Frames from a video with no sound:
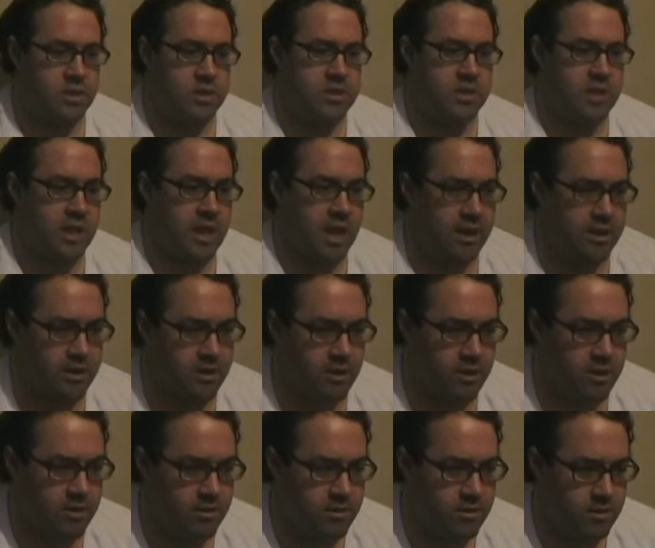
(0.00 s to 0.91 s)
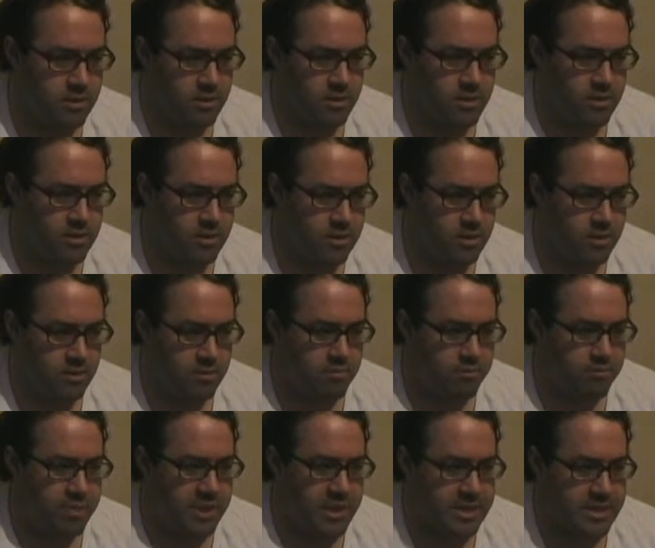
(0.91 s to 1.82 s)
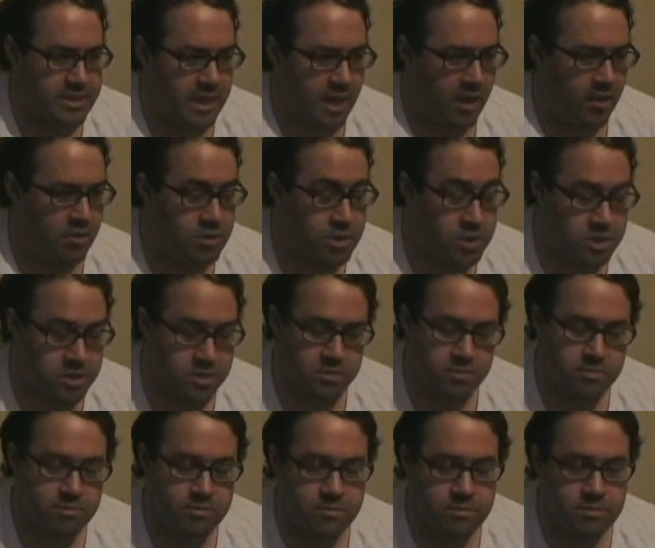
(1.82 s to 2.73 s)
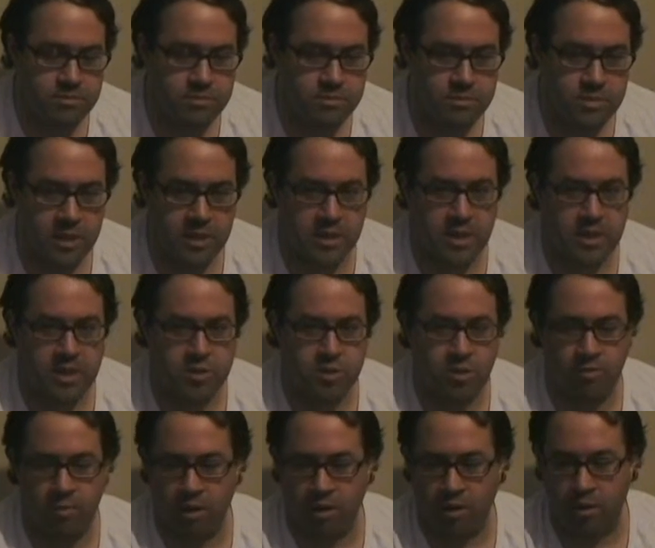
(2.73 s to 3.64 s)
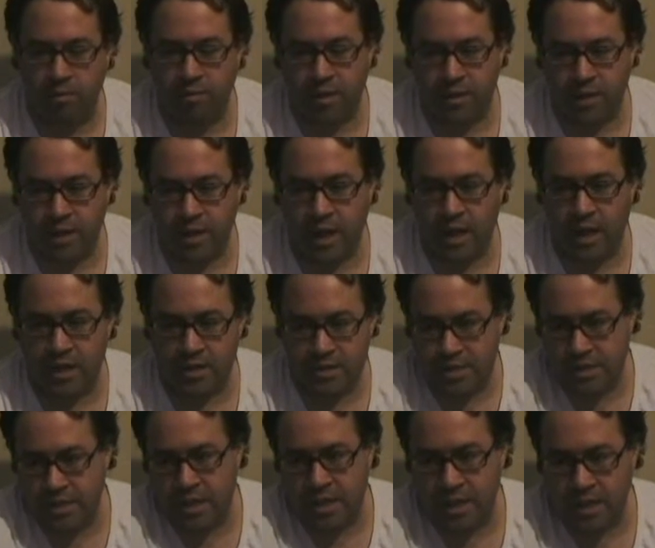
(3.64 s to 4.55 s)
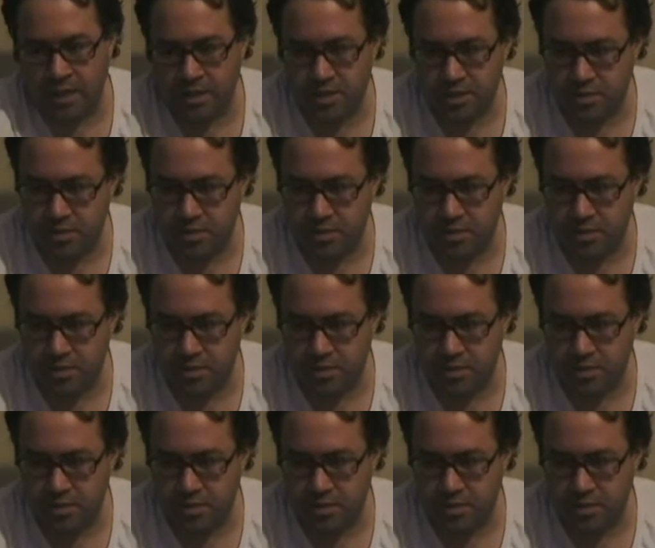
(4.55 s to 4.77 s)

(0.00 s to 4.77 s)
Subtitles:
to stay at Big's house. And that's where my grandmother and I stayed.